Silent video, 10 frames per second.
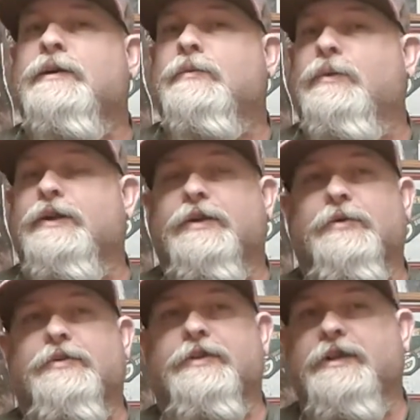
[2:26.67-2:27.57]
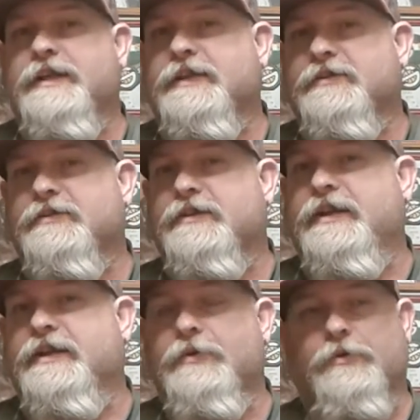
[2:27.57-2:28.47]
when he goes unhinged
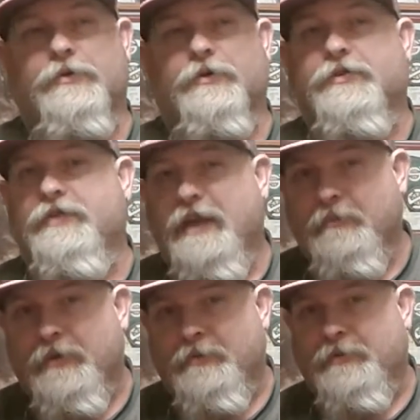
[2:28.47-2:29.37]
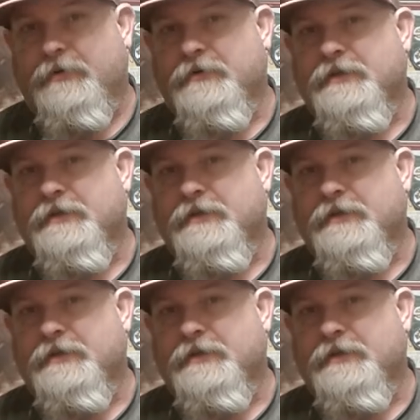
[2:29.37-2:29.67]
and kills all the sand people